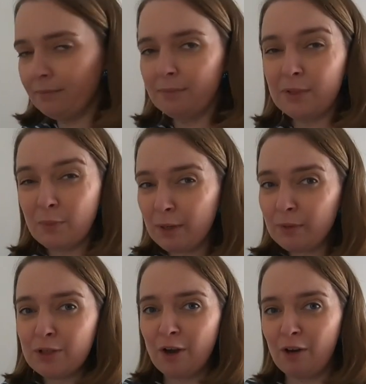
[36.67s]
It's pretty
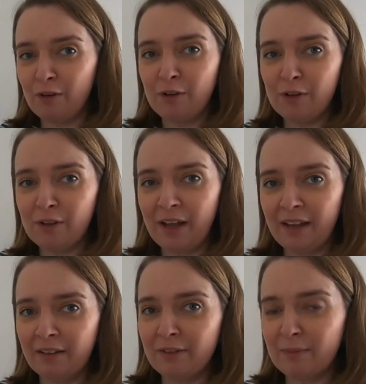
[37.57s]
much all I
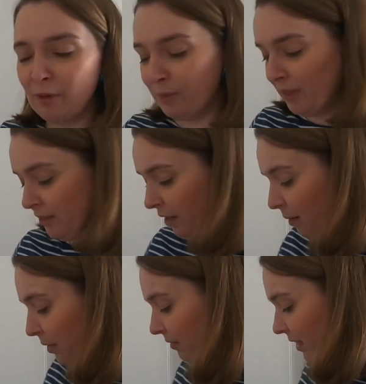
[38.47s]
have at the moment is a
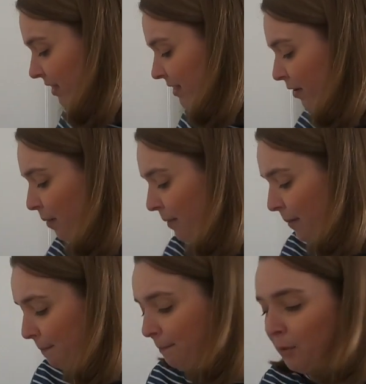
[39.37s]
couple of ideas how I
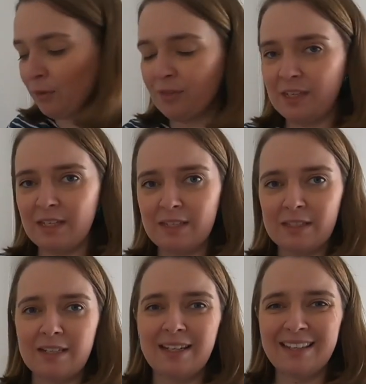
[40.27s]
might put
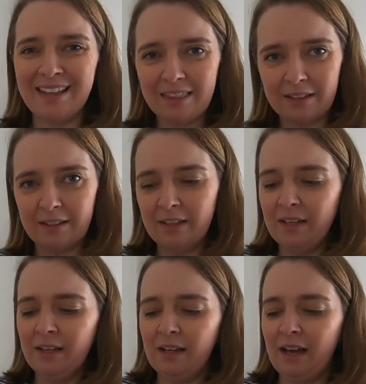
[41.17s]
these together.
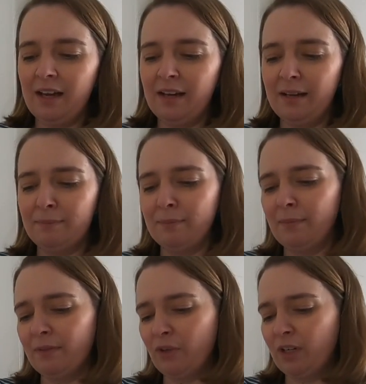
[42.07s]

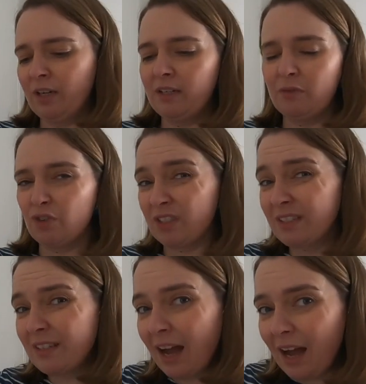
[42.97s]
I've got an idea for a
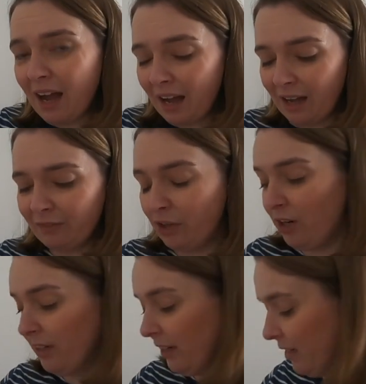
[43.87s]
star, I've
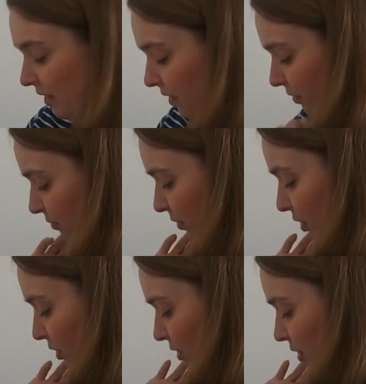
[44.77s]
got an idea
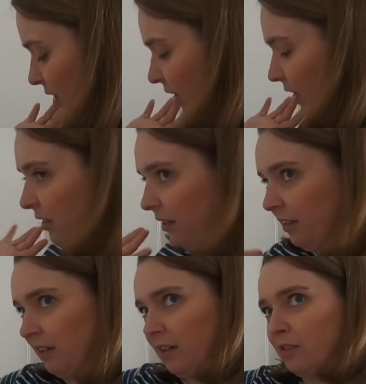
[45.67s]
for
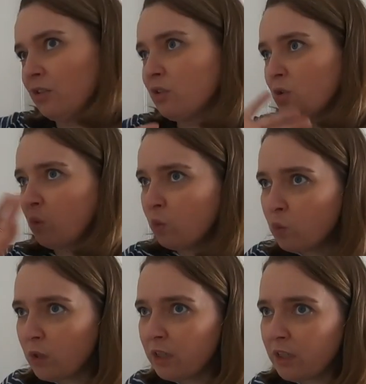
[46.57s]
like a
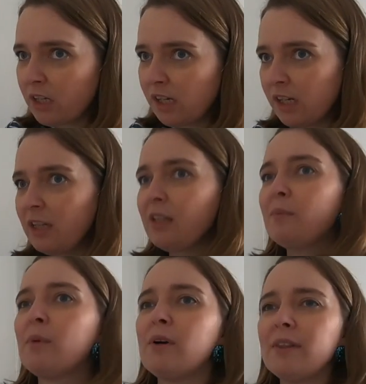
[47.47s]

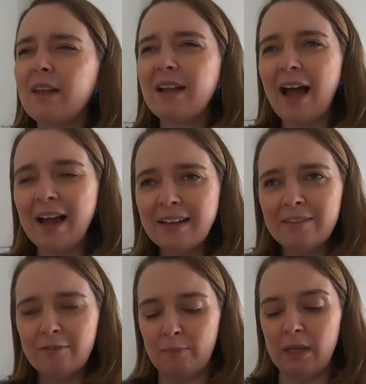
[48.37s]
swirl, but they're kind of
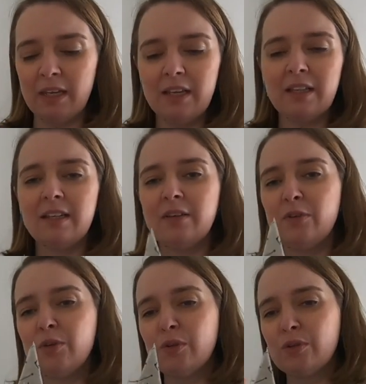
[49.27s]
big. Like if
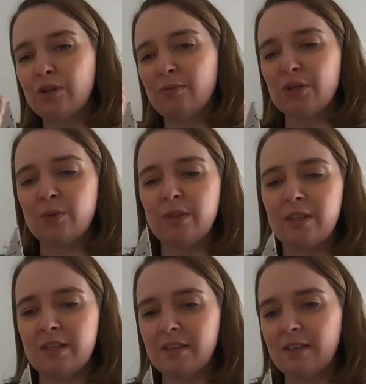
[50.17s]
you do too much with
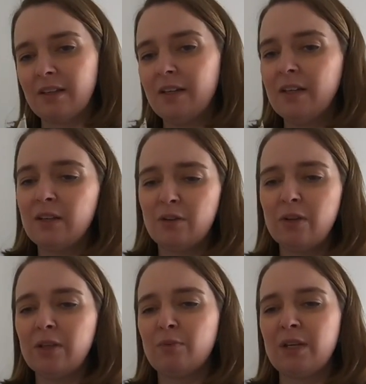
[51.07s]
these, like you
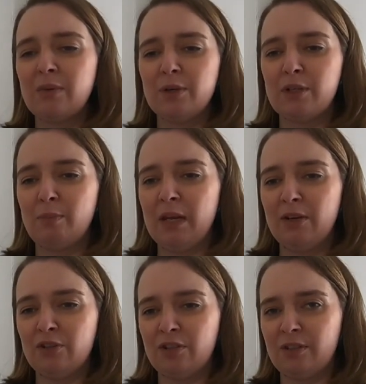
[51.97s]
only really want a
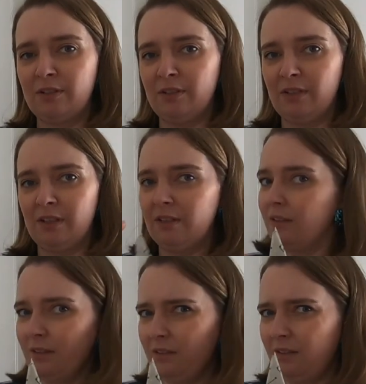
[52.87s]
pincushion like
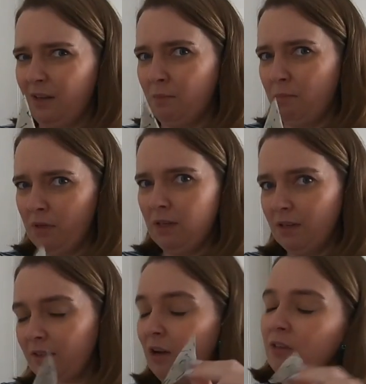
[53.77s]
that big,
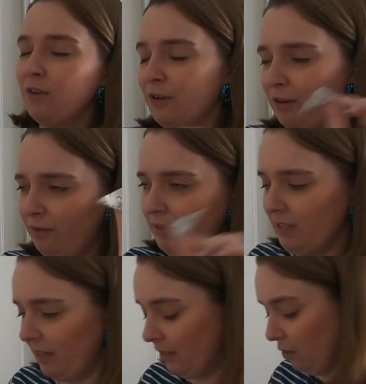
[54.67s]
and although
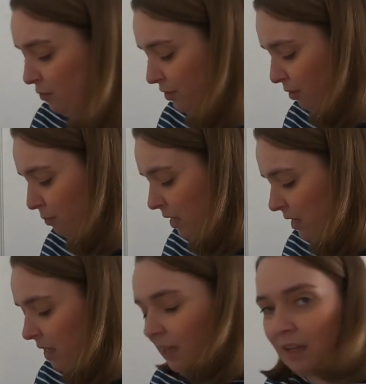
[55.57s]
obviously I'll lose some
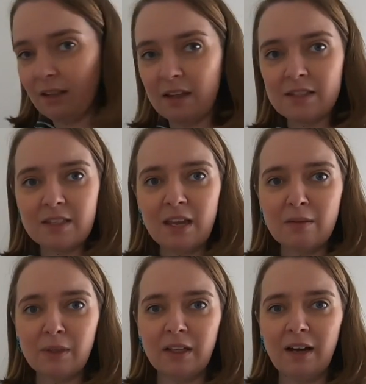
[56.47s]
in a
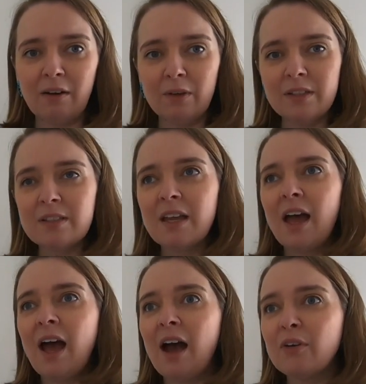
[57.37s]
seam allowance,
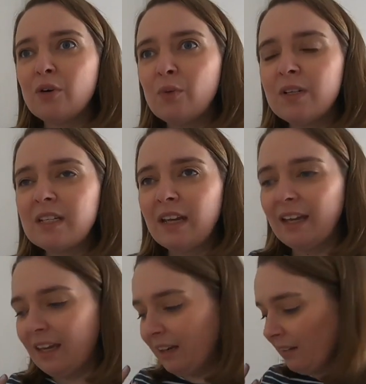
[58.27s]
I don't want to
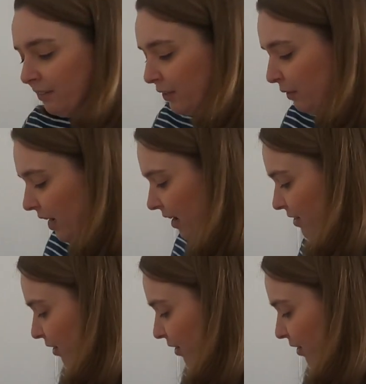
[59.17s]
get in a variety